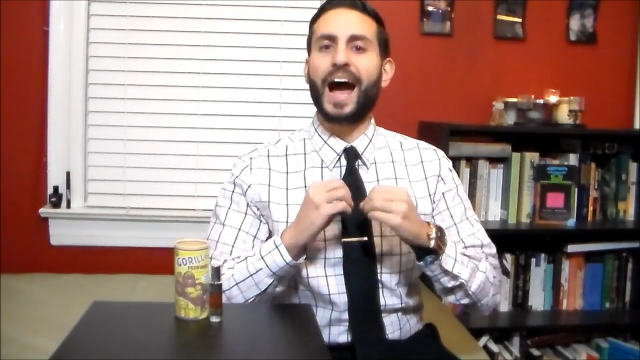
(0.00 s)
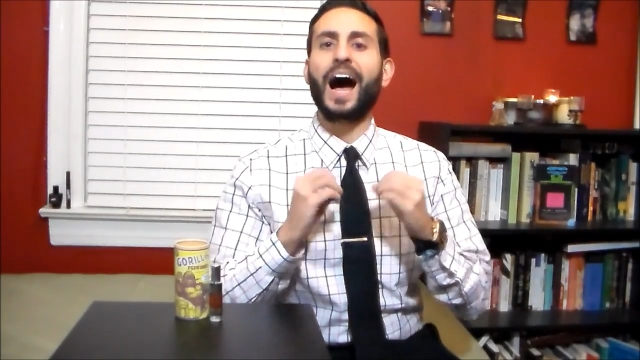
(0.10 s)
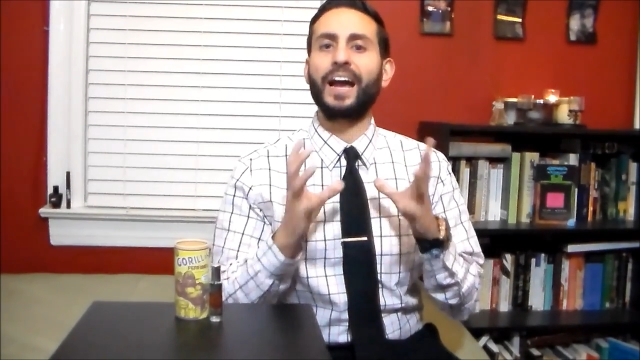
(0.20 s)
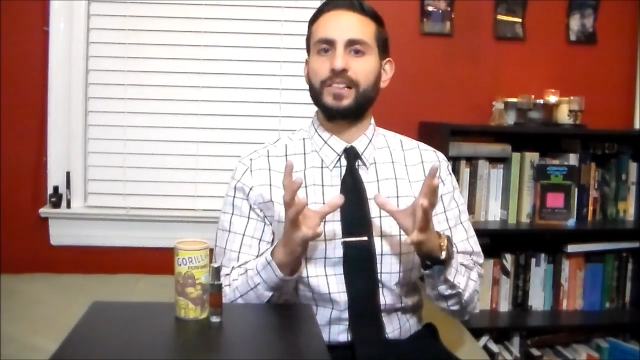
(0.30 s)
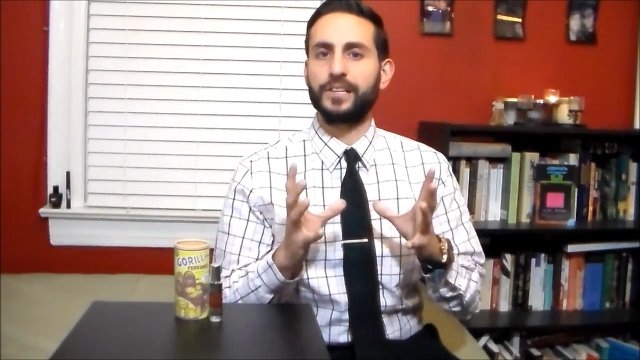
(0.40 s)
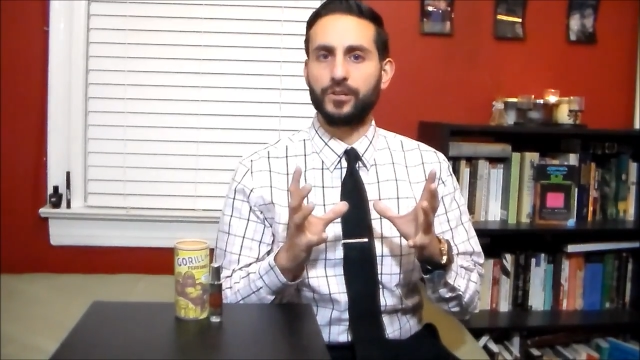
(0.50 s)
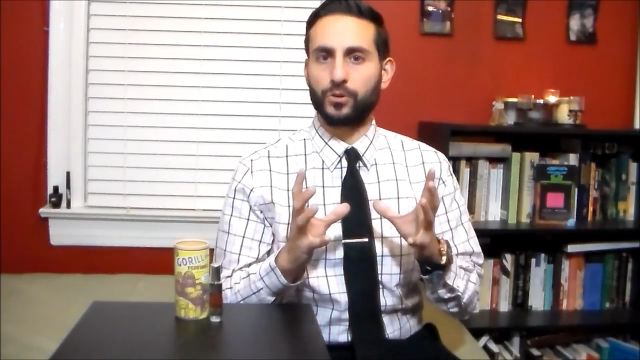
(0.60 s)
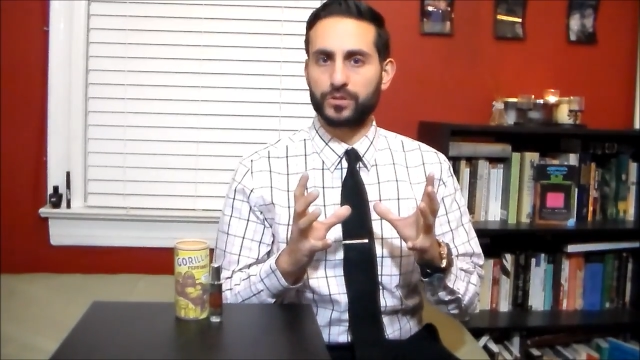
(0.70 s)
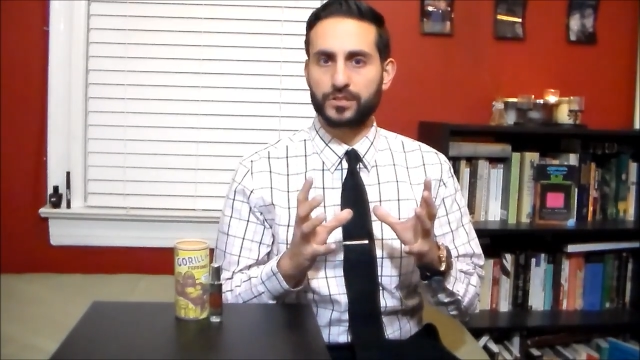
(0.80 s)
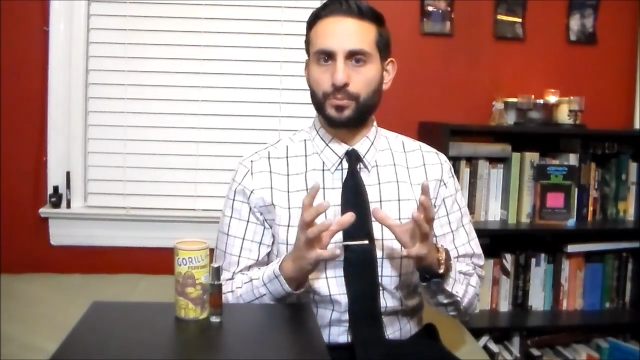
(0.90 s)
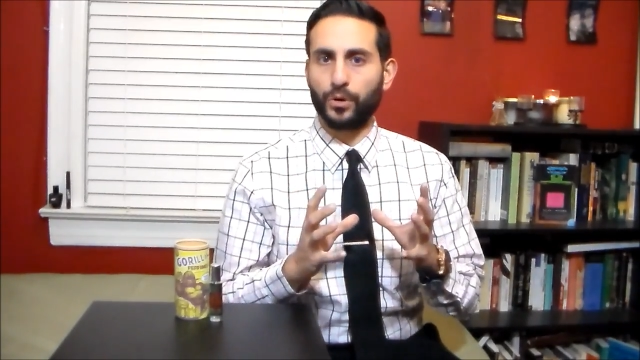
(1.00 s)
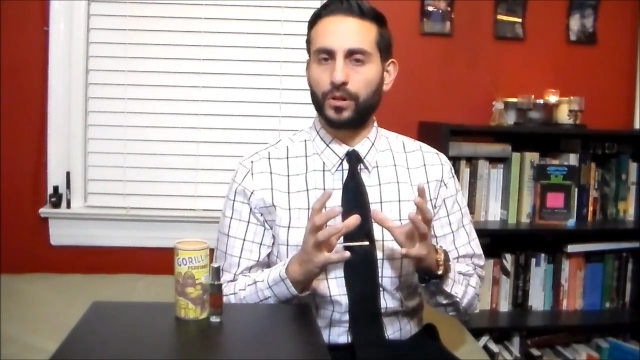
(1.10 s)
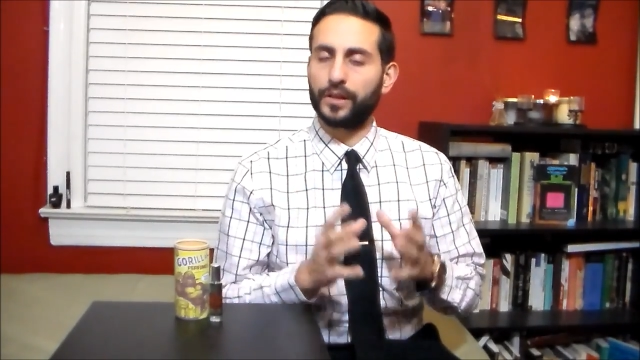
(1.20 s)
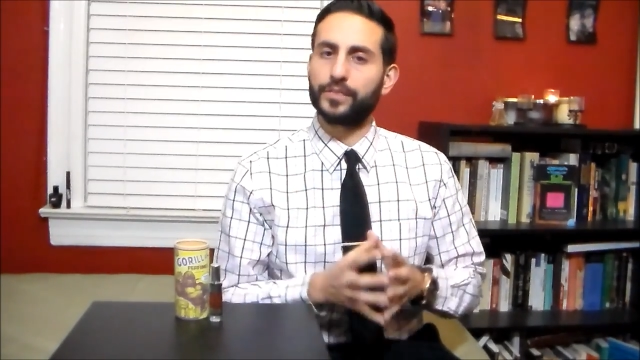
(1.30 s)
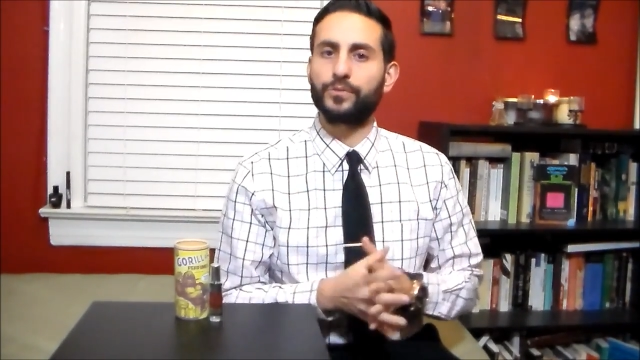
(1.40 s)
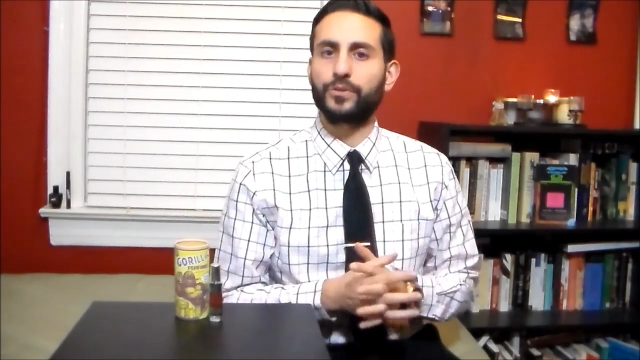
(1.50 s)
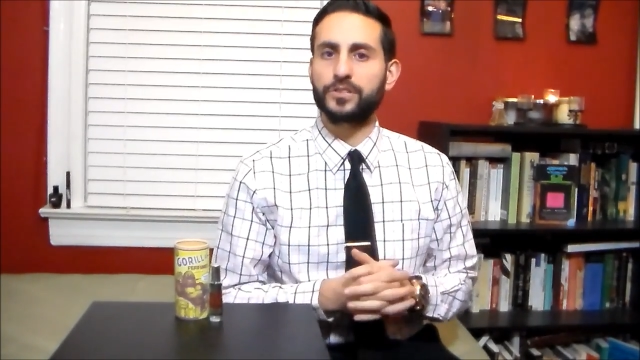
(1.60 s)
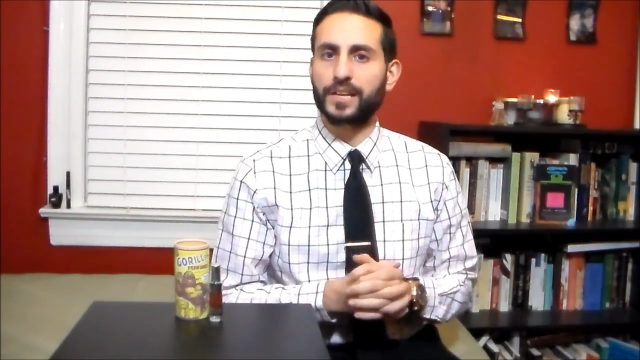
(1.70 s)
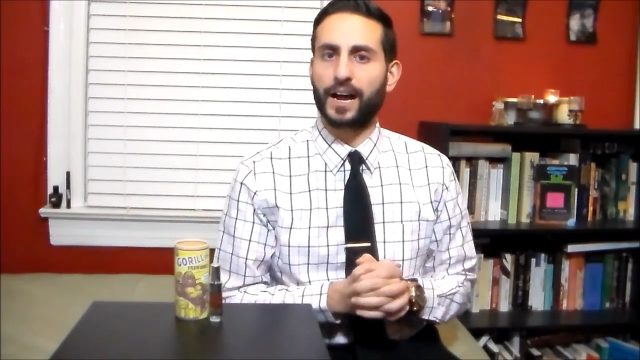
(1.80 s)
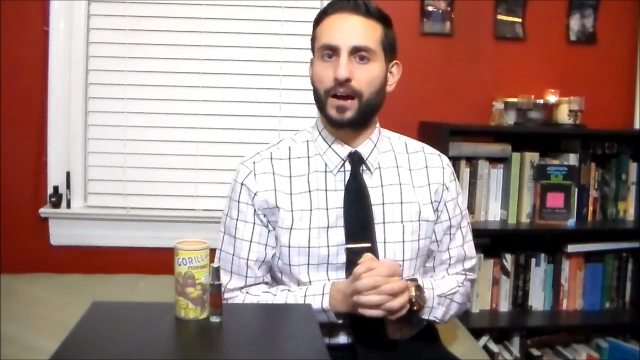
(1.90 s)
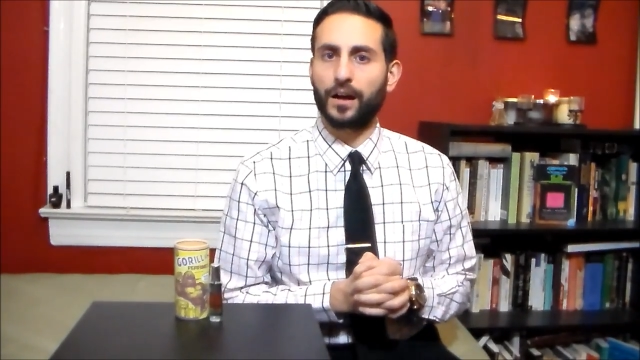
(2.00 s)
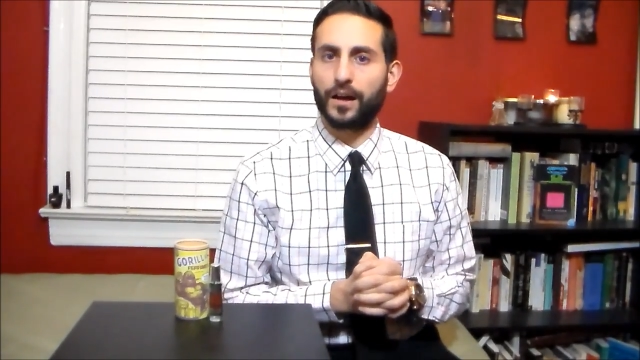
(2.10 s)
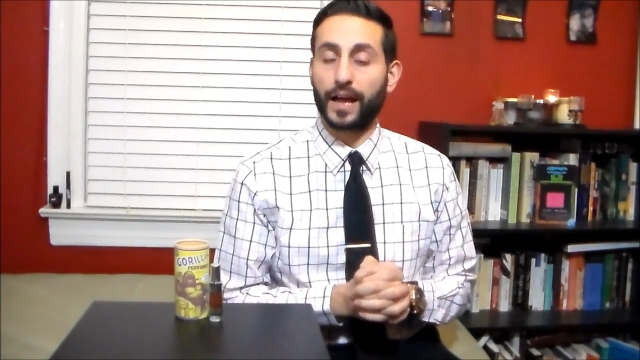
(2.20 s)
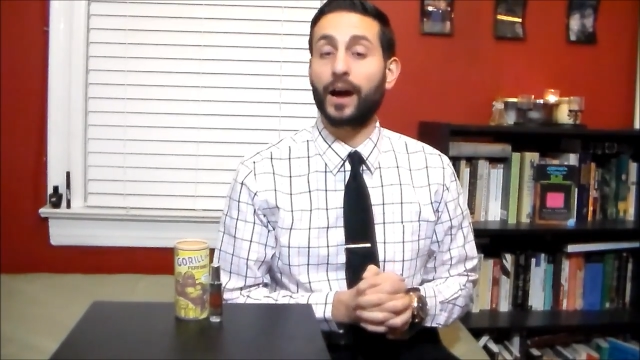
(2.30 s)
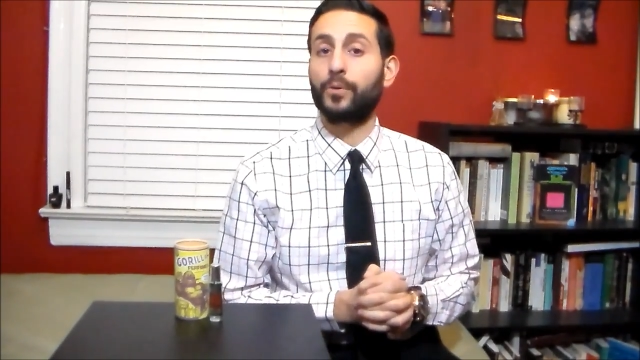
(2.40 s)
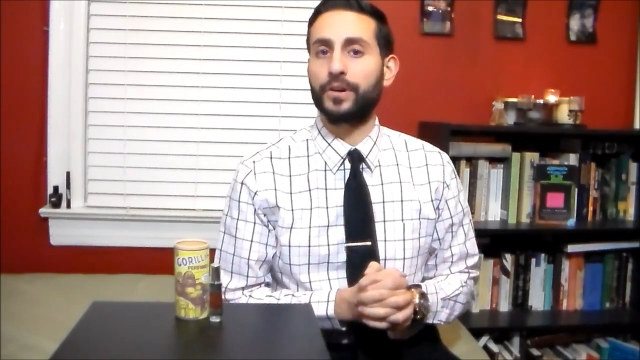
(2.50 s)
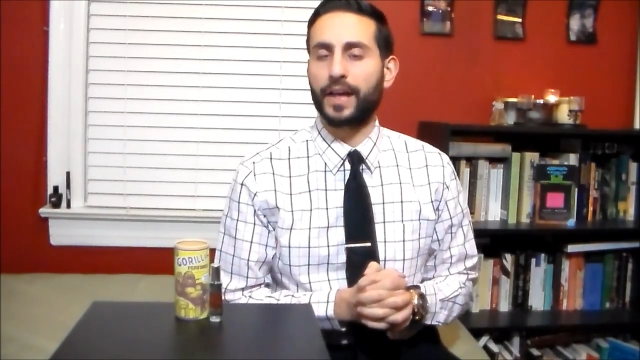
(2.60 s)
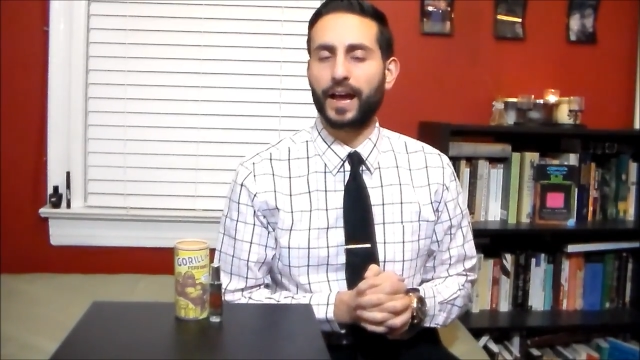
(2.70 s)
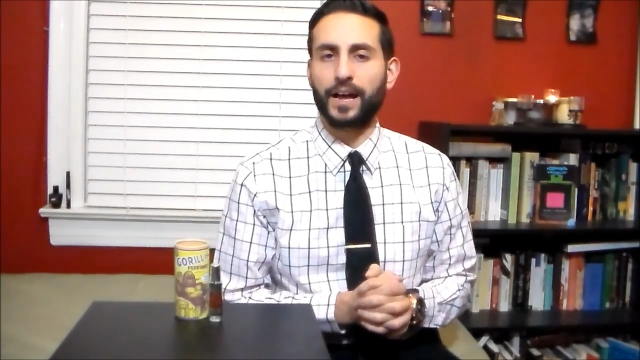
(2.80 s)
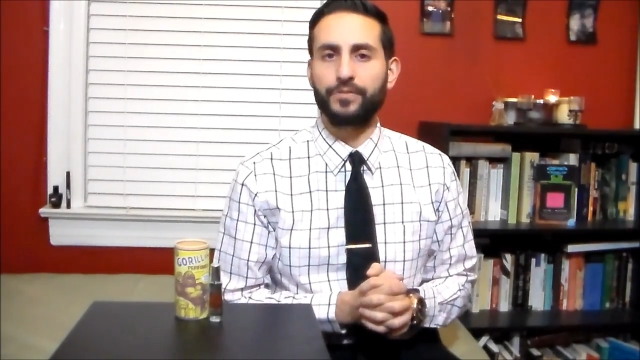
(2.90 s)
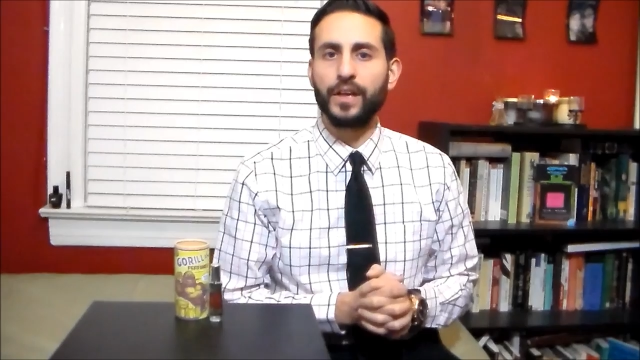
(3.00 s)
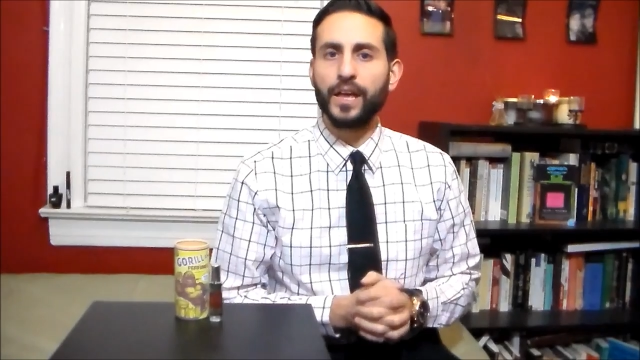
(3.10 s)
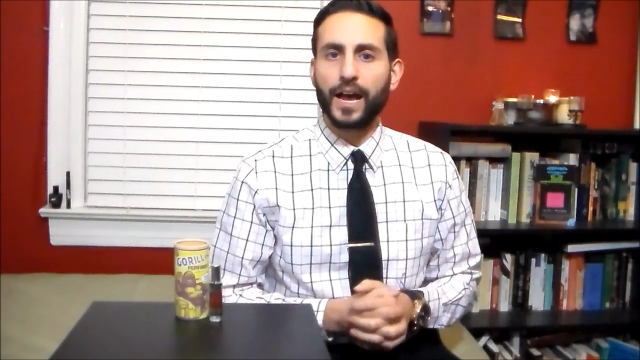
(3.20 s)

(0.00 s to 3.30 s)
highly noticeable in the first hour, uh, hour and a half.